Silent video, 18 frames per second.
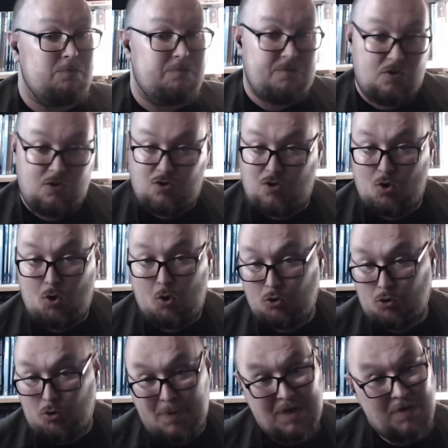
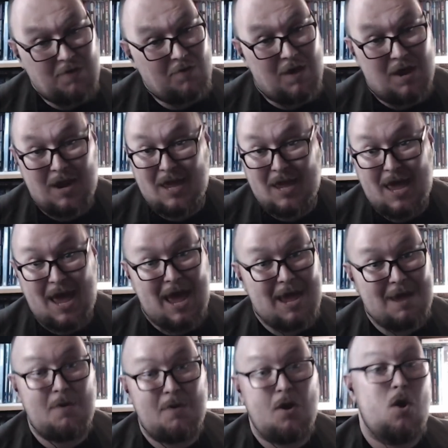shortcomings in a
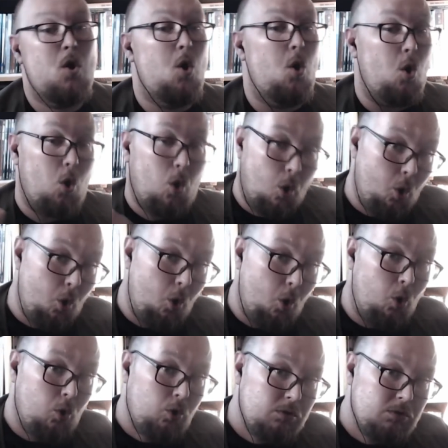game
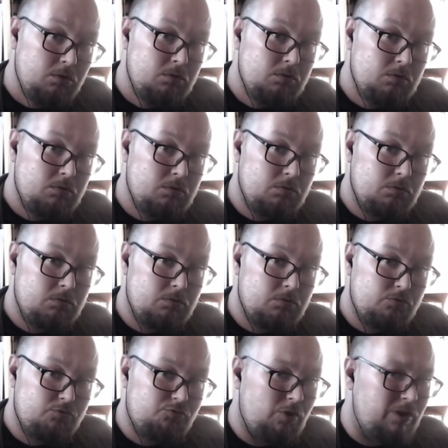or
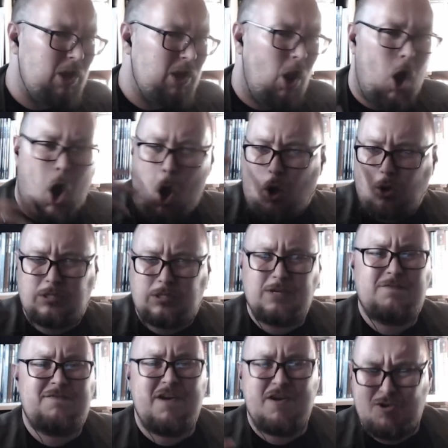trying to
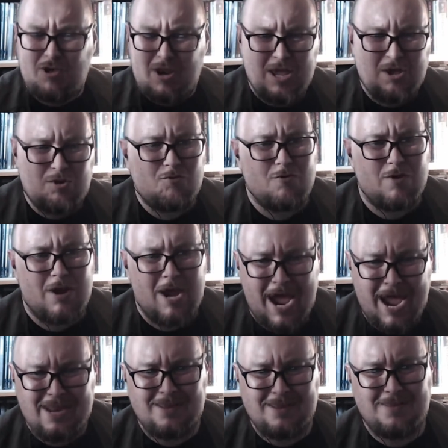artificially
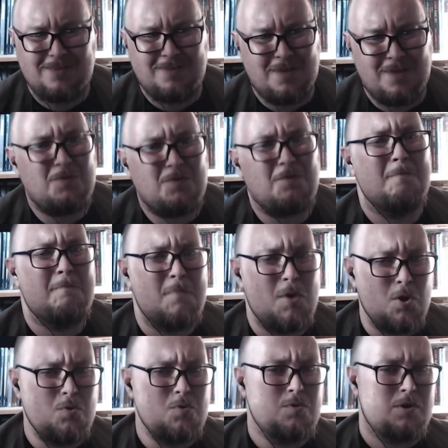create this
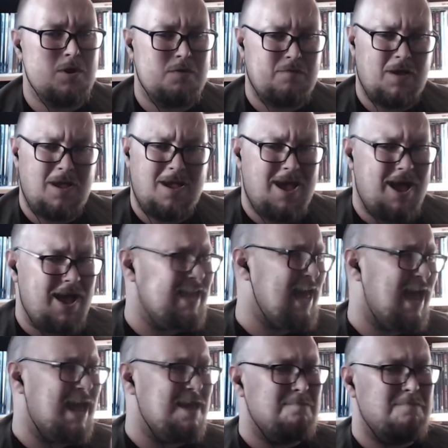mood of a
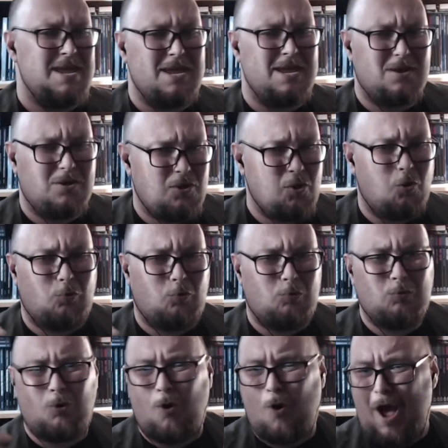game being
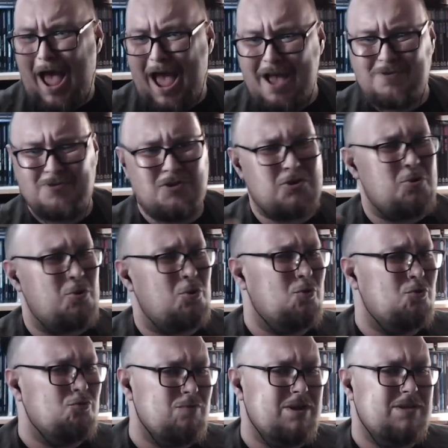cool or edgy or
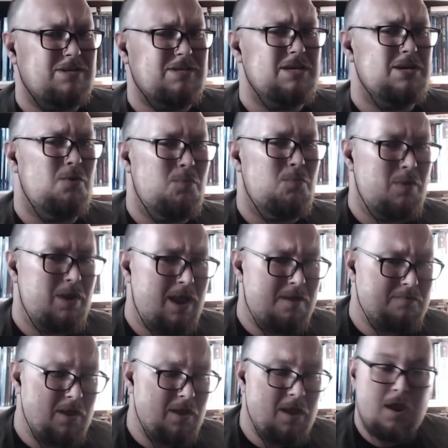gritty or
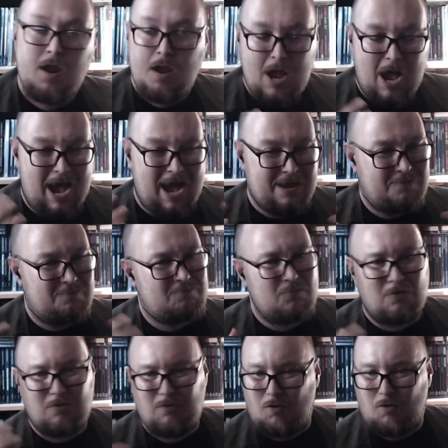whatever. And
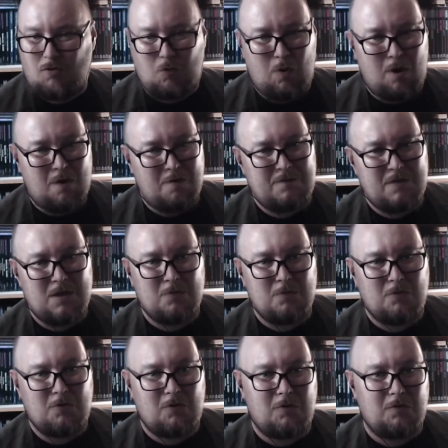there's quite a few
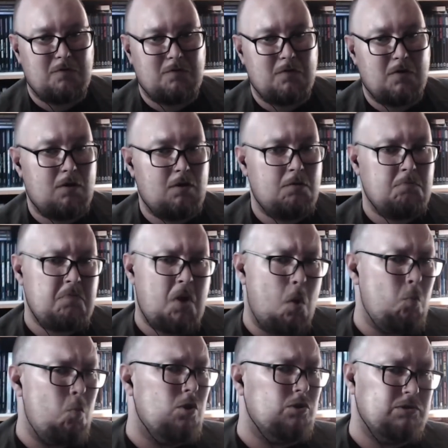sort of
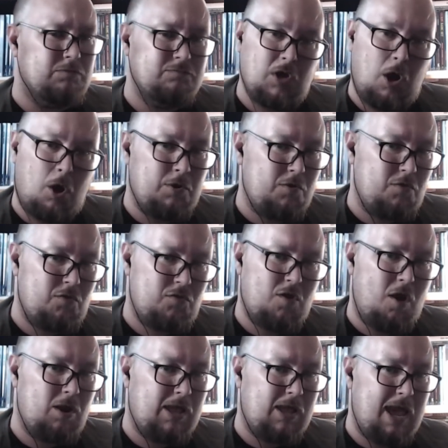World of Darkness
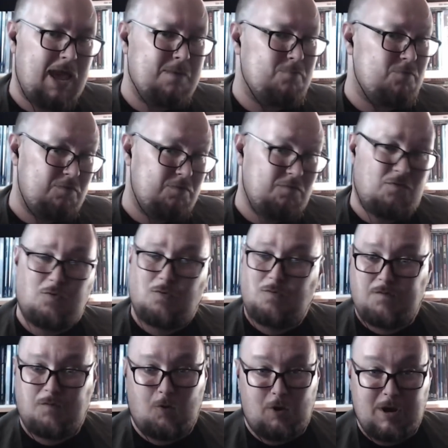style games that have sort of
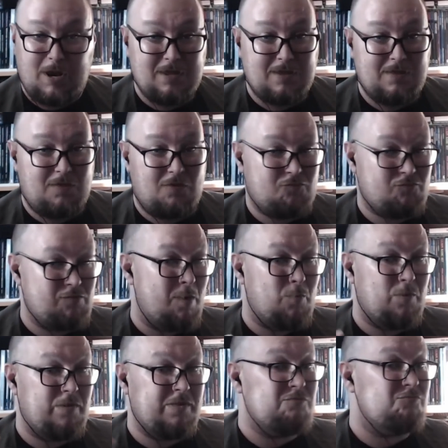fallen into this trap
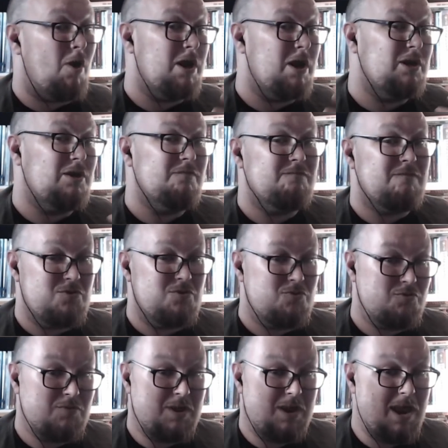where they try and convince
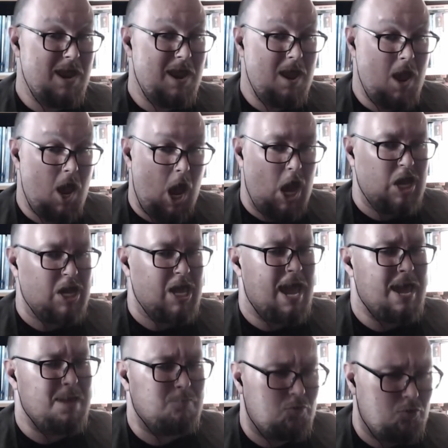you that a
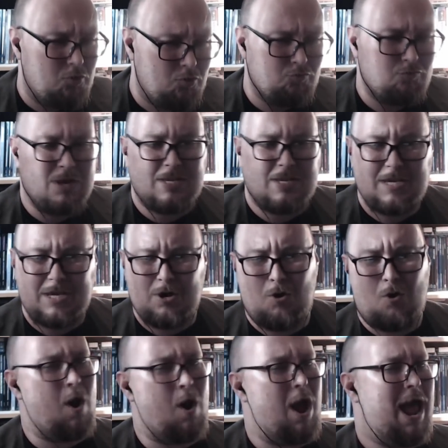game's gritty
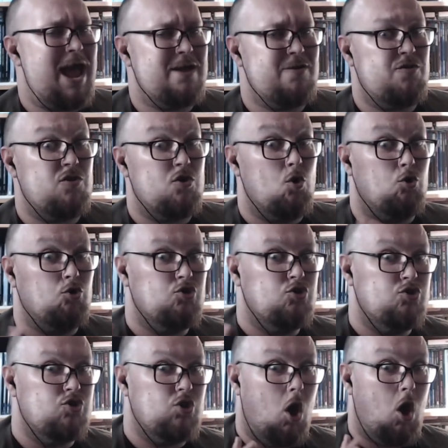or edgy or
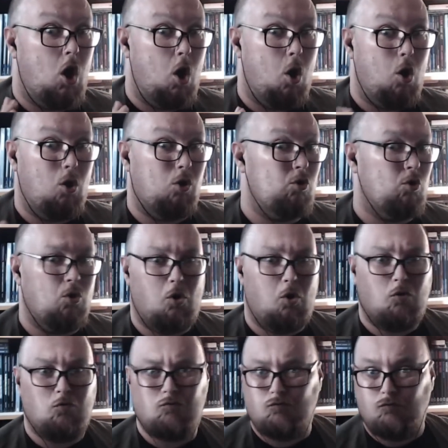dark
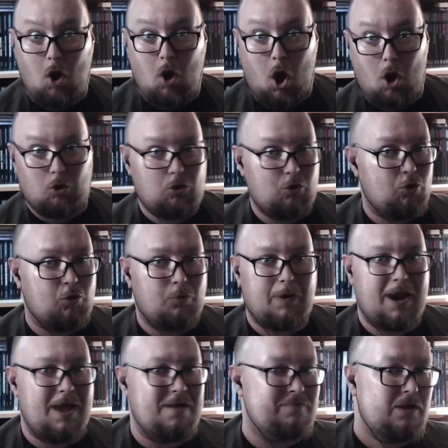or rock or
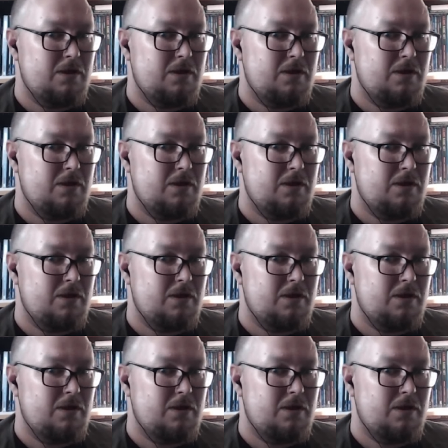whatever